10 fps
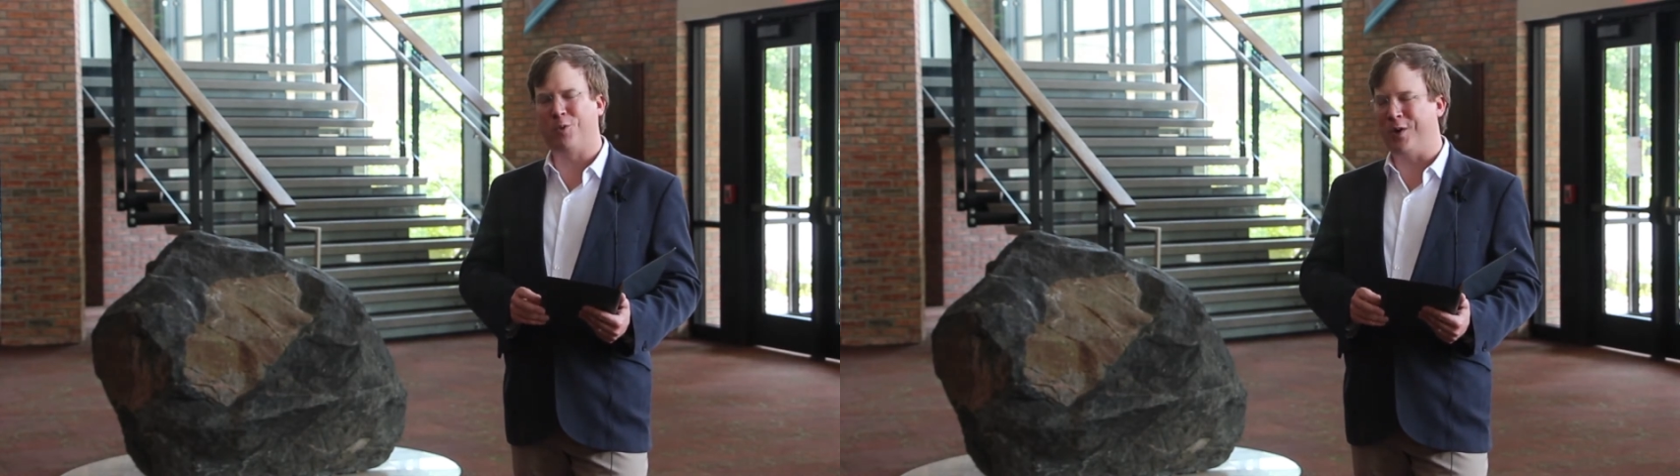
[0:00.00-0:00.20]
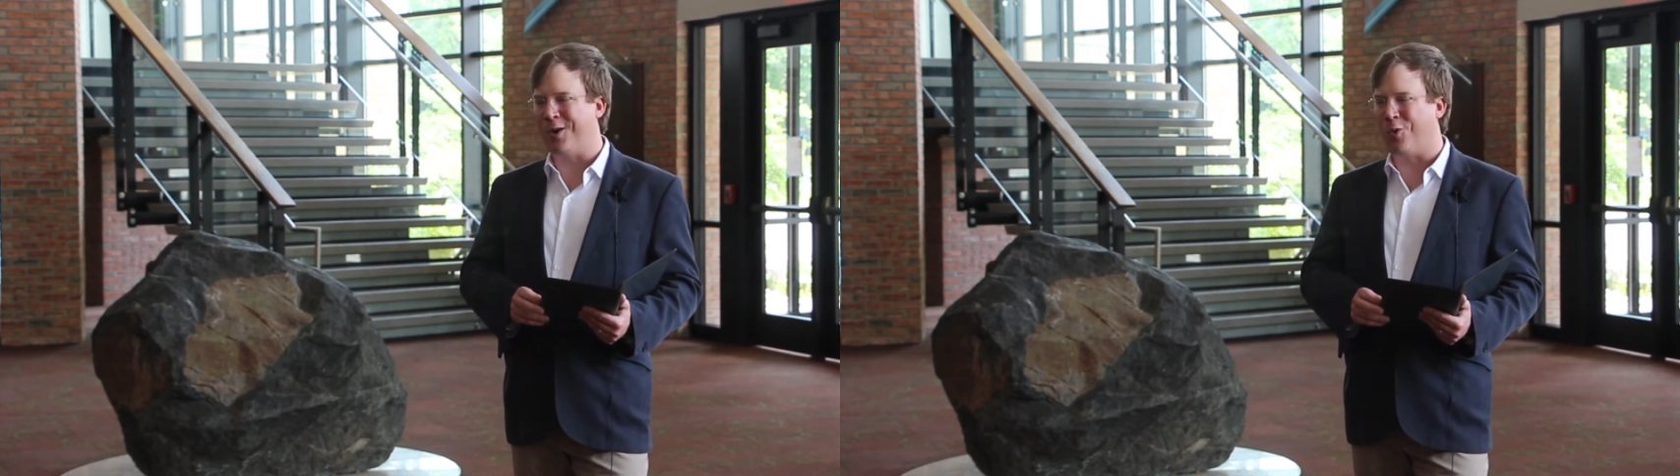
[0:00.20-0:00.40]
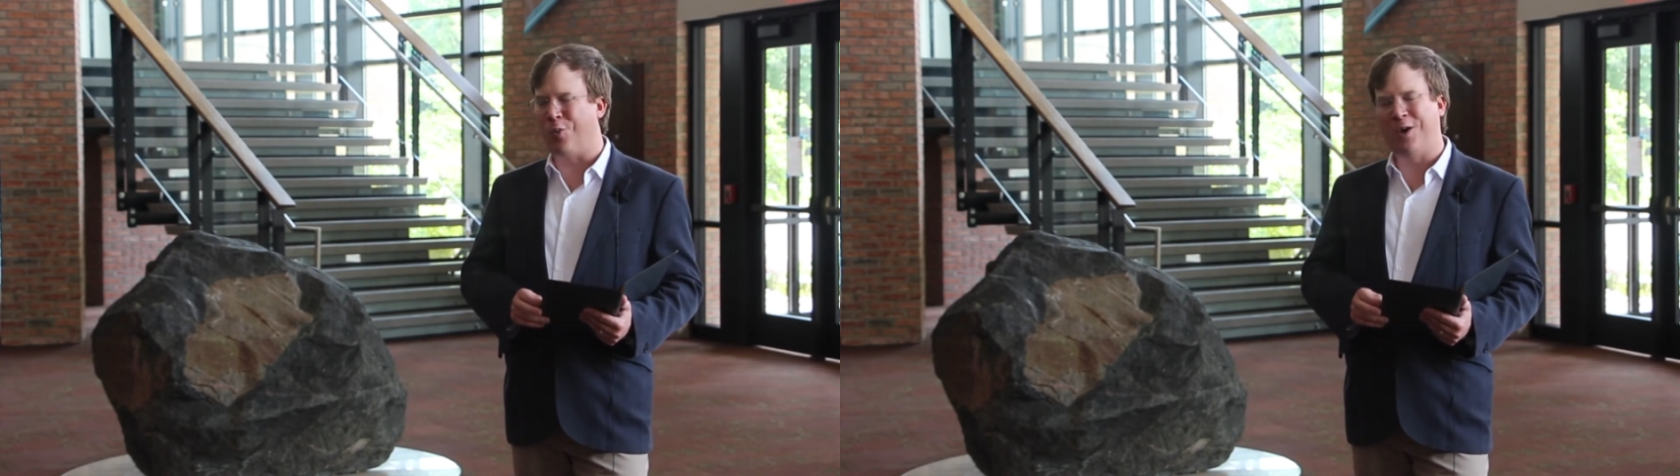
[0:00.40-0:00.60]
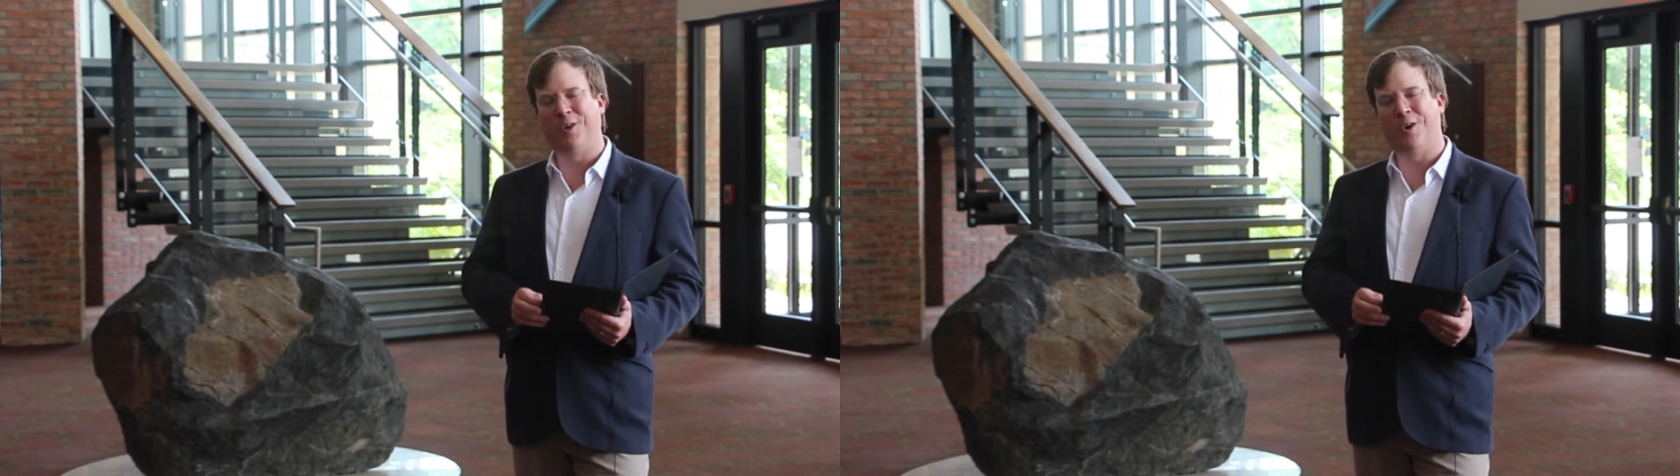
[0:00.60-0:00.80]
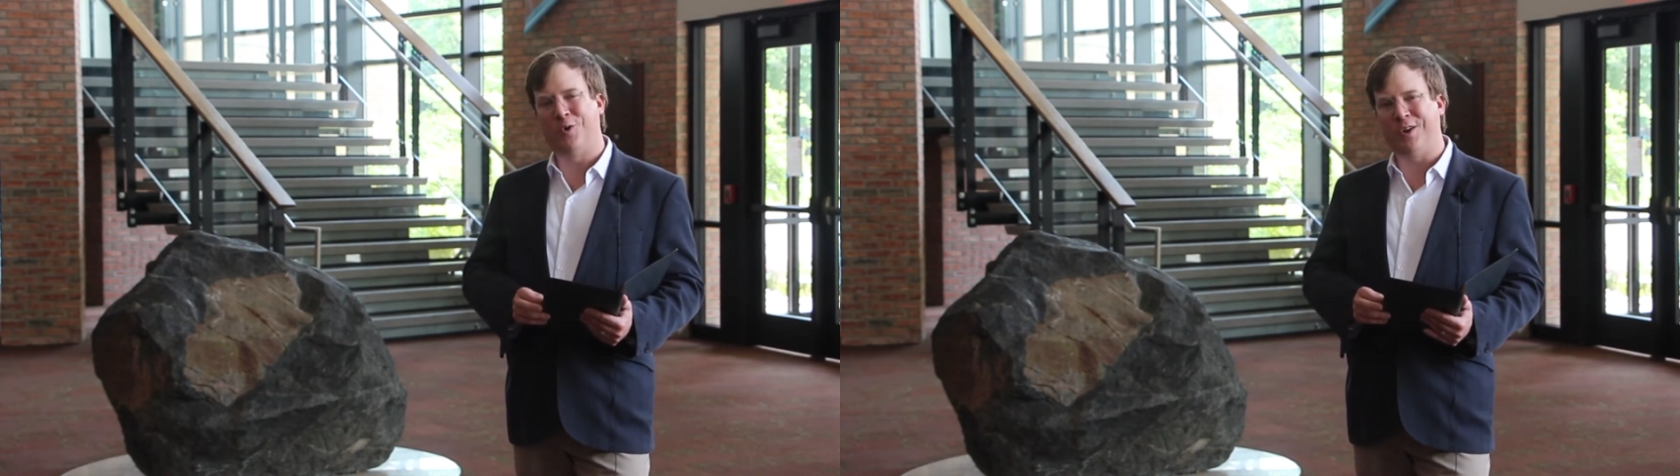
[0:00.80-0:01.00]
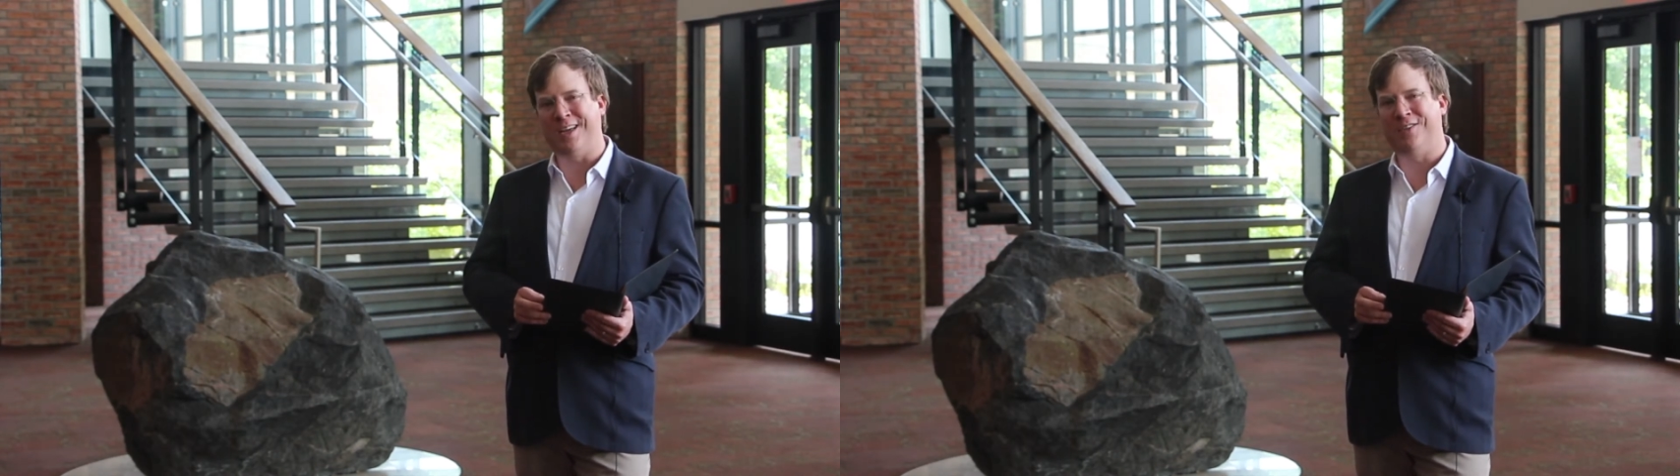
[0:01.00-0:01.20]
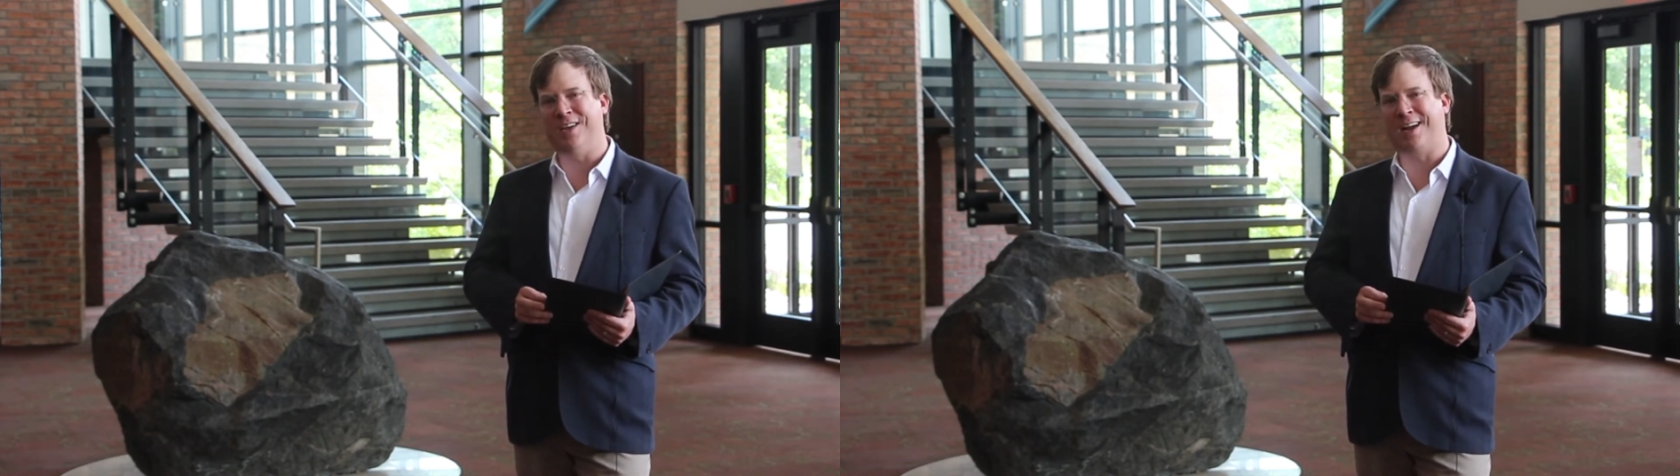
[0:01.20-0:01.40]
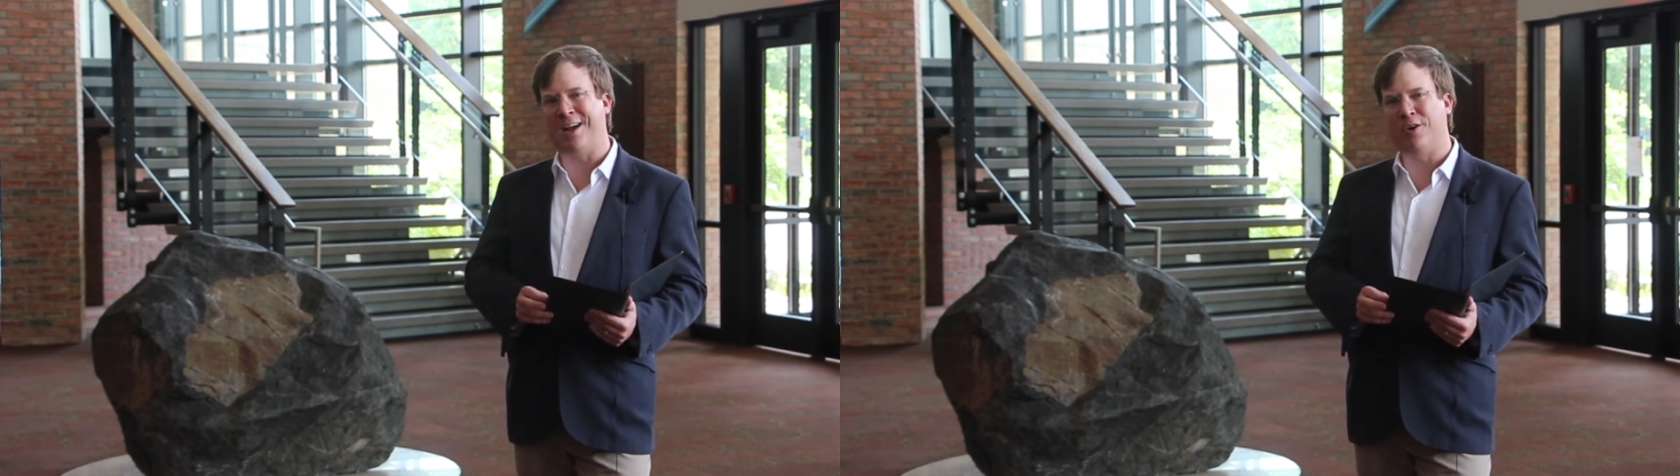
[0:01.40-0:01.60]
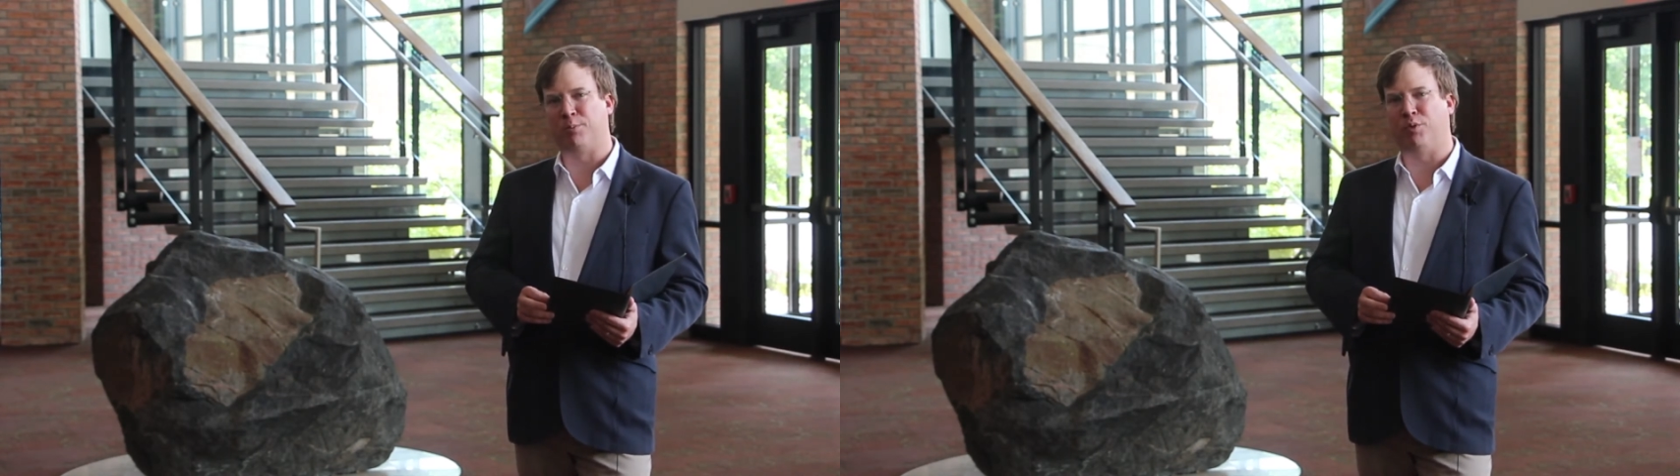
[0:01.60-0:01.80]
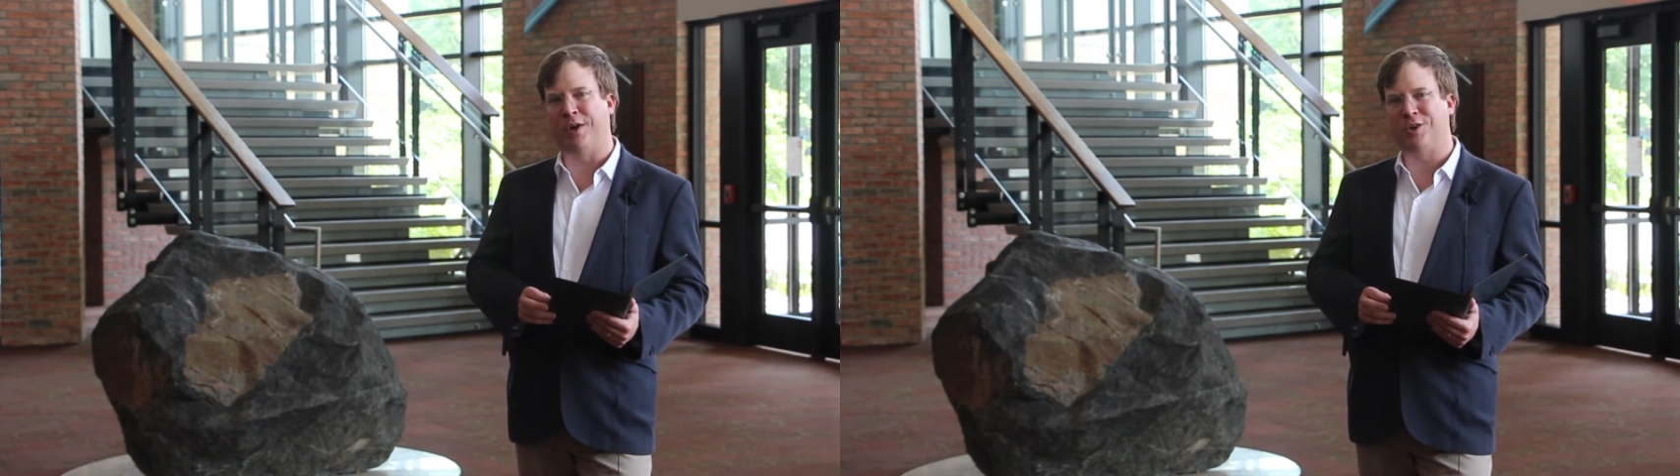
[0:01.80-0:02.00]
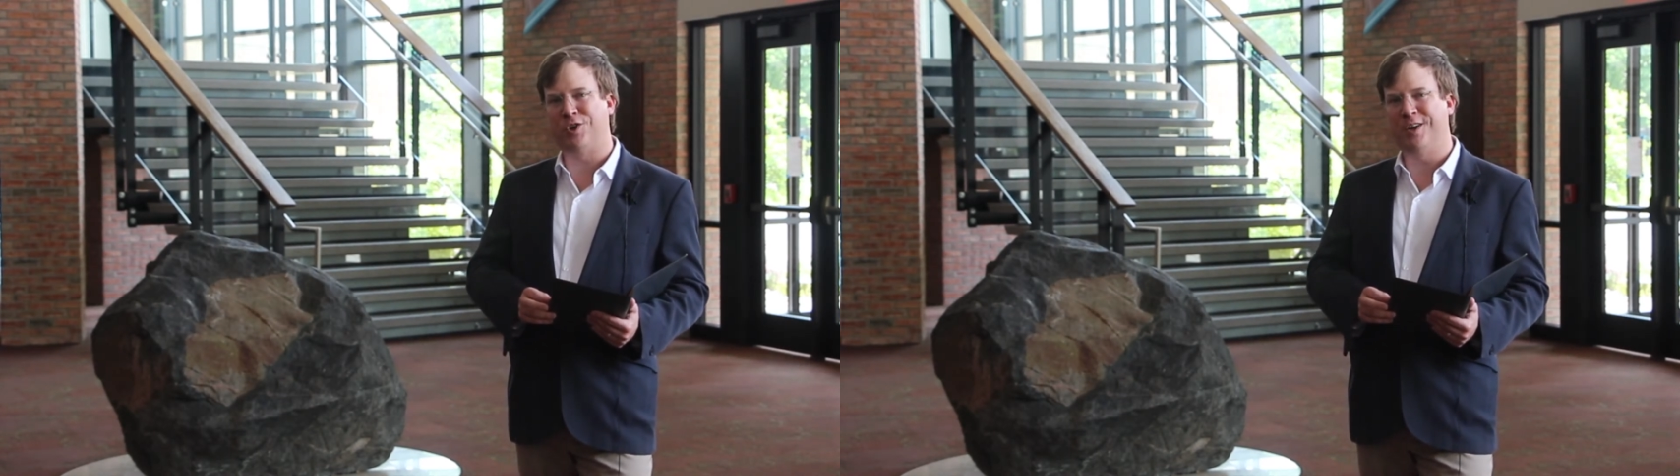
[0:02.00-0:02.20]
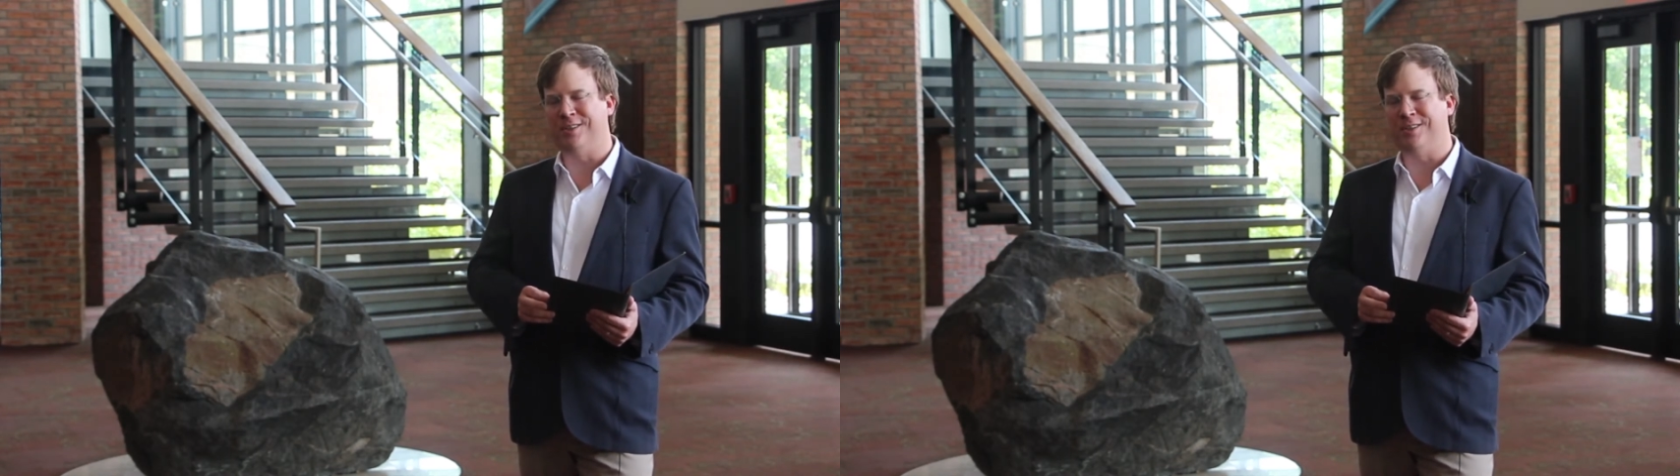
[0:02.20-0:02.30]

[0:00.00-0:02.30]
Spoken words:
We are well known in the accounting profession,